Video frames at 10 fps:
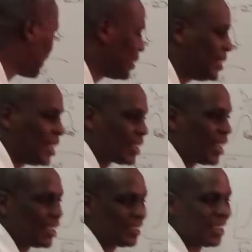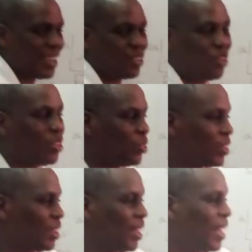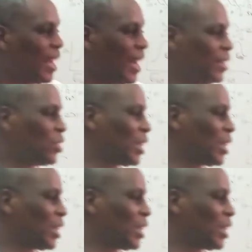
T delta S. Yeah, you're going to see a new